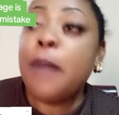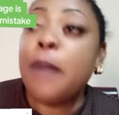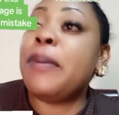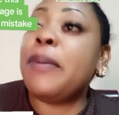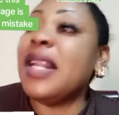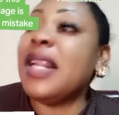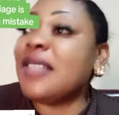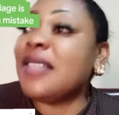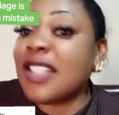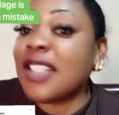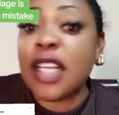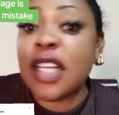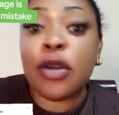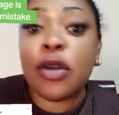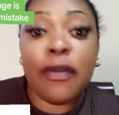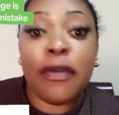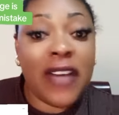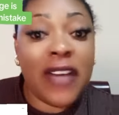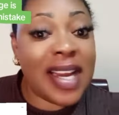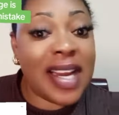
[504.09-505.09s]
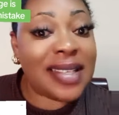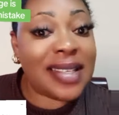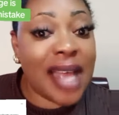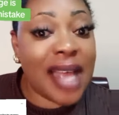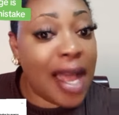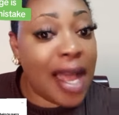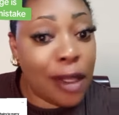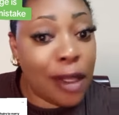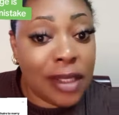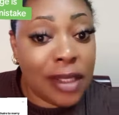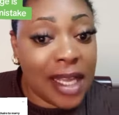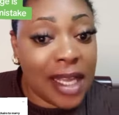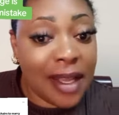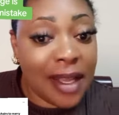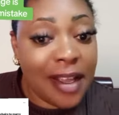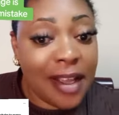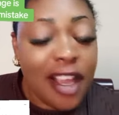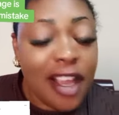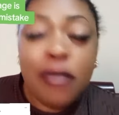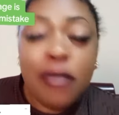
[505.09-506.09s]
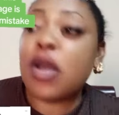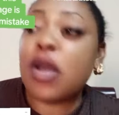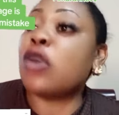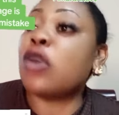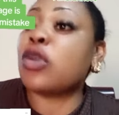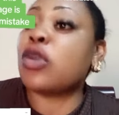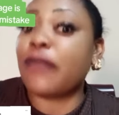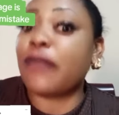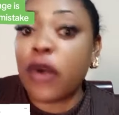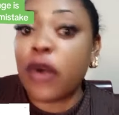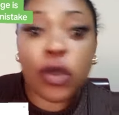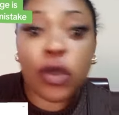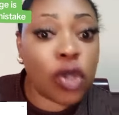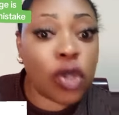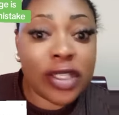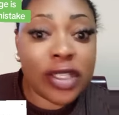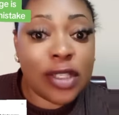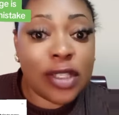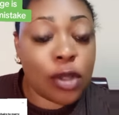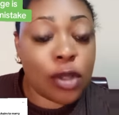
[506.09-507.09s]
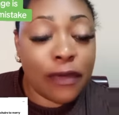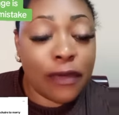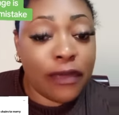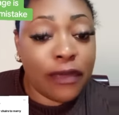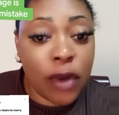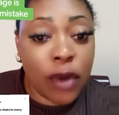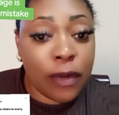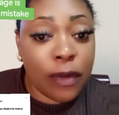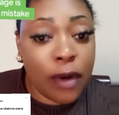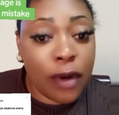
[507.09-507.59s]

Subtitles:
Plenty single fathers are out there because of wrong choices of